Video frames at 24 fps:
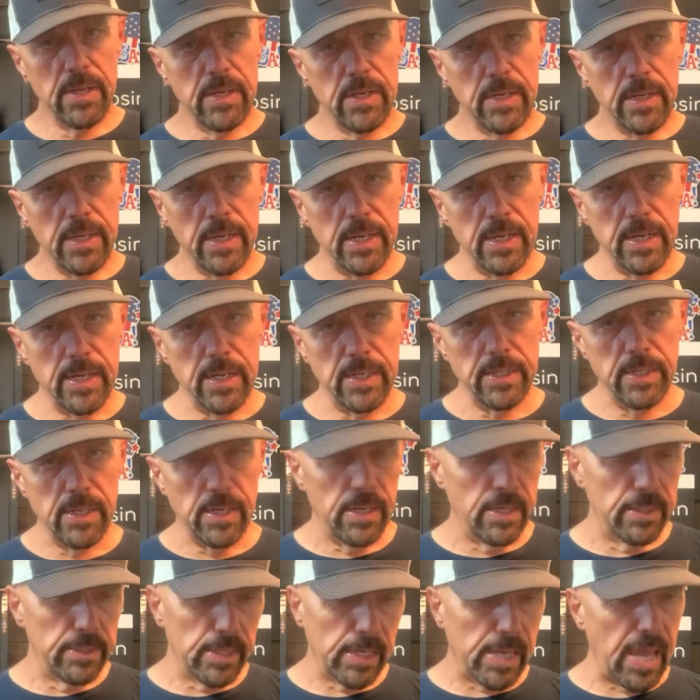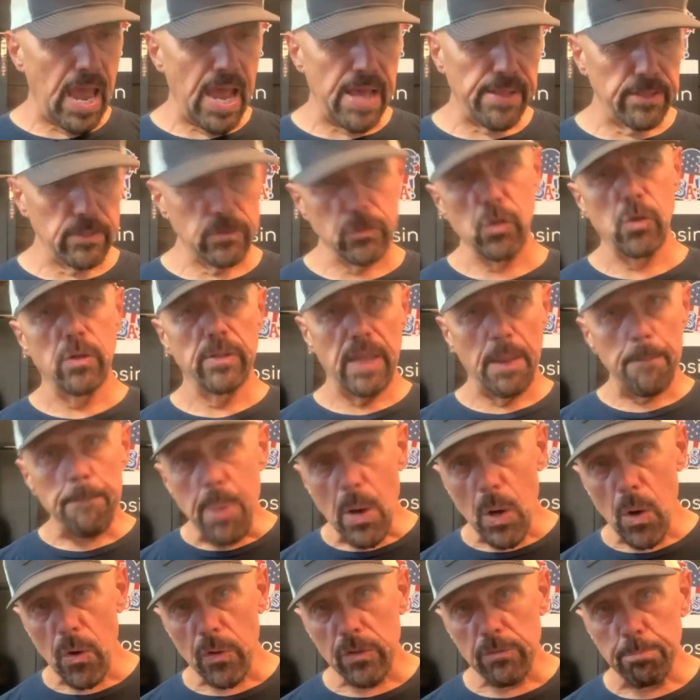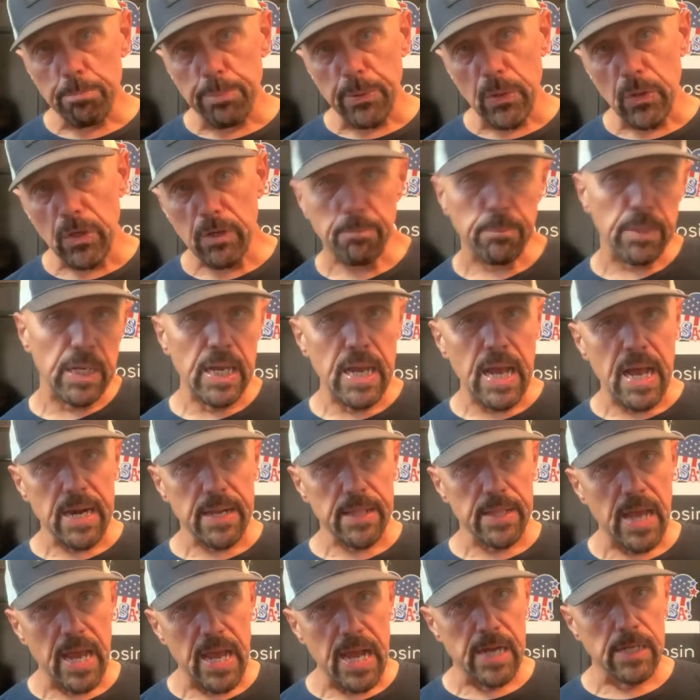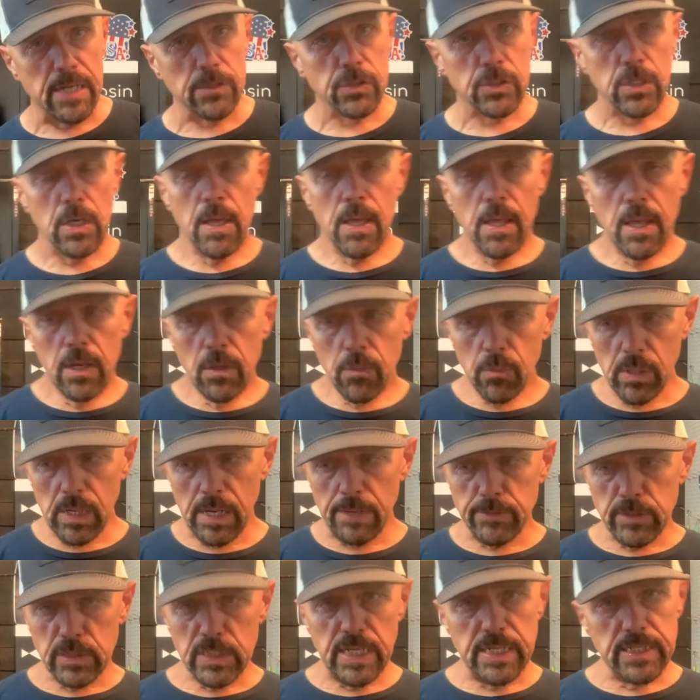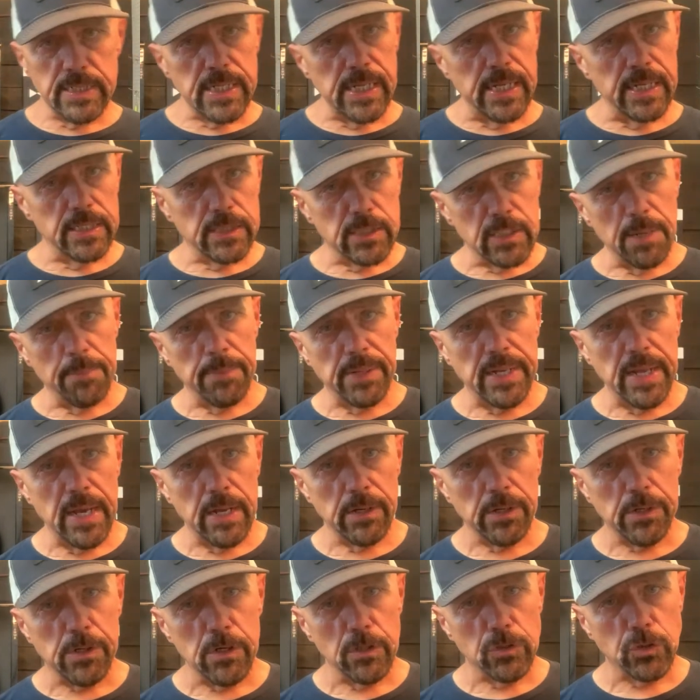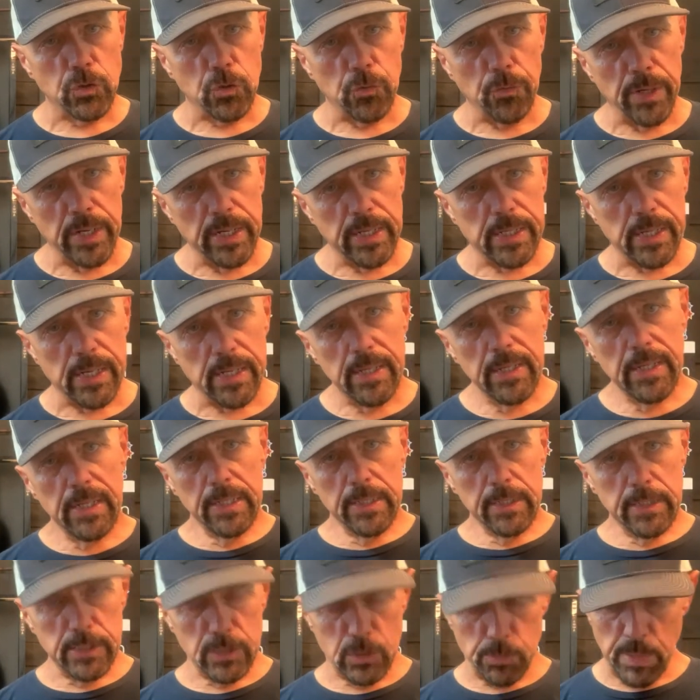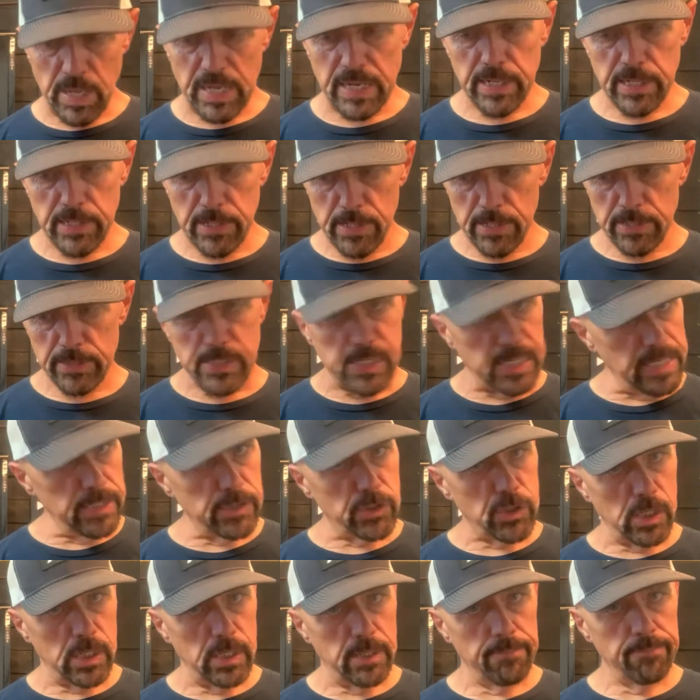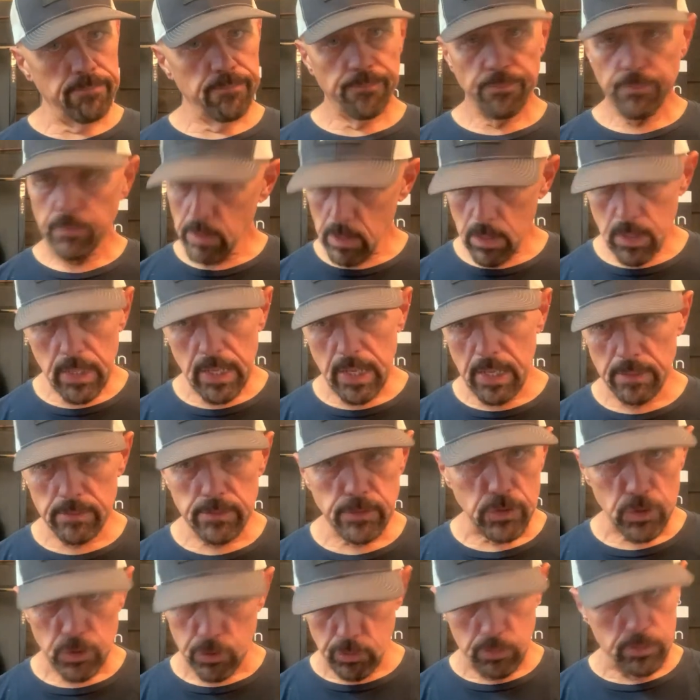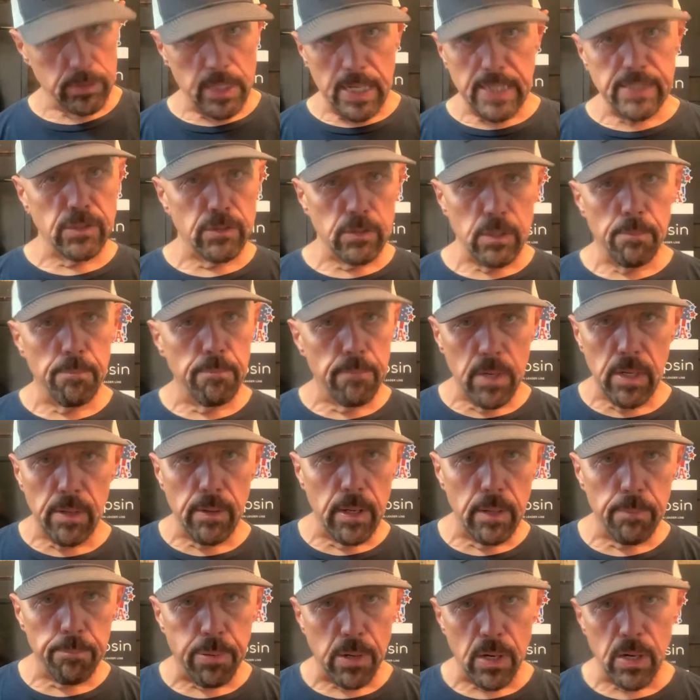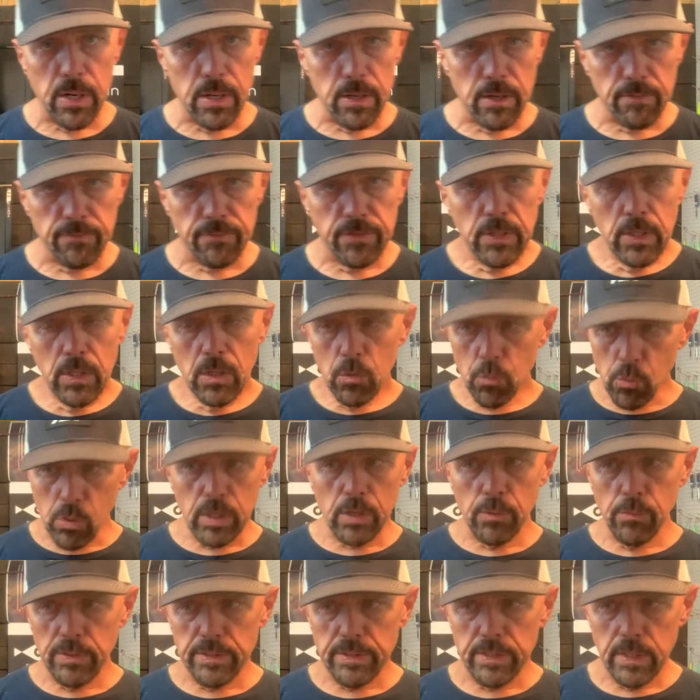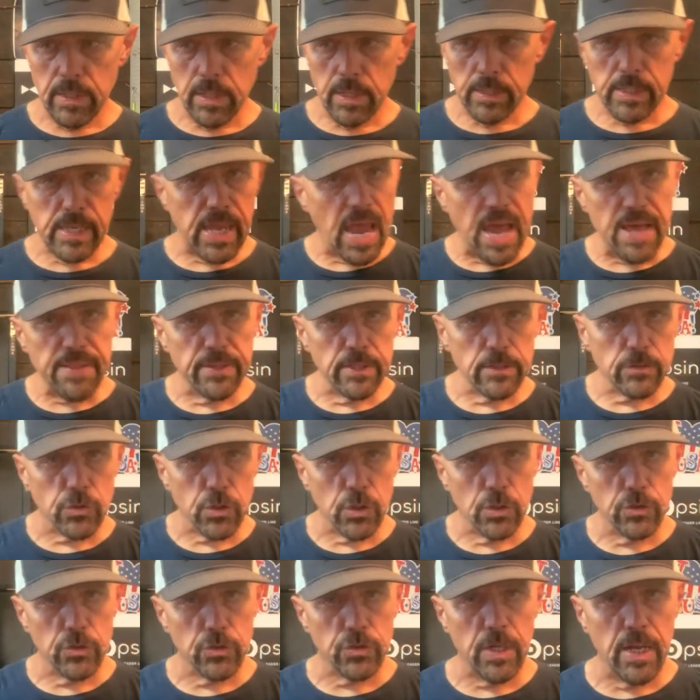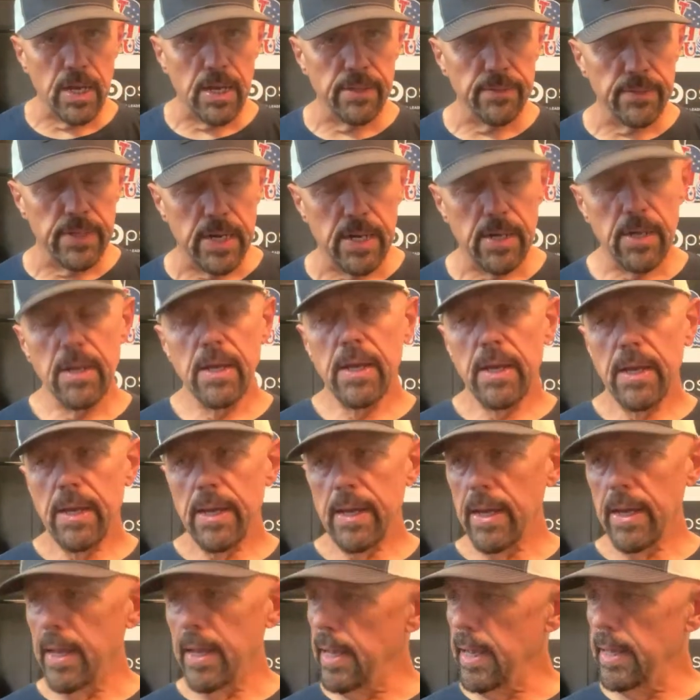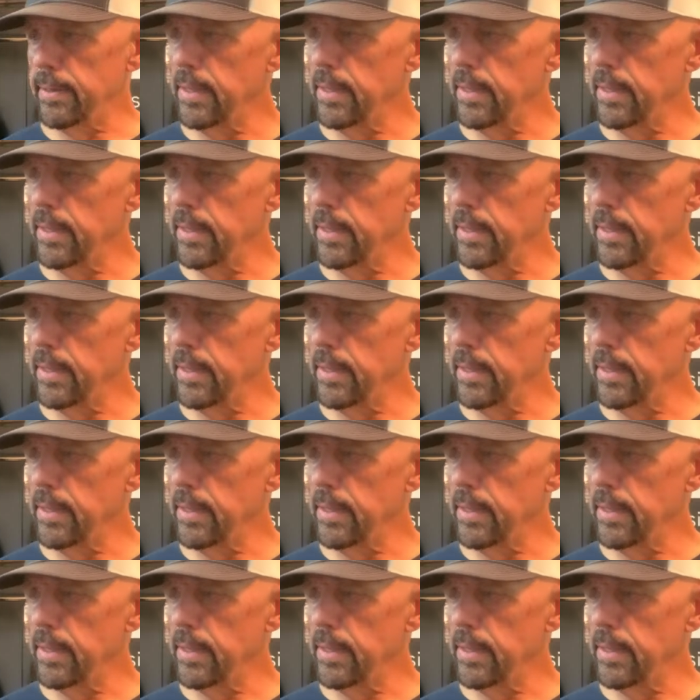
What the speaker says: in the Catholic school, and they both booted me out of the house when I was 18 and sent me down to Costa Rica to spend a year teaching, just as a part of working with the Catholic Church down there. And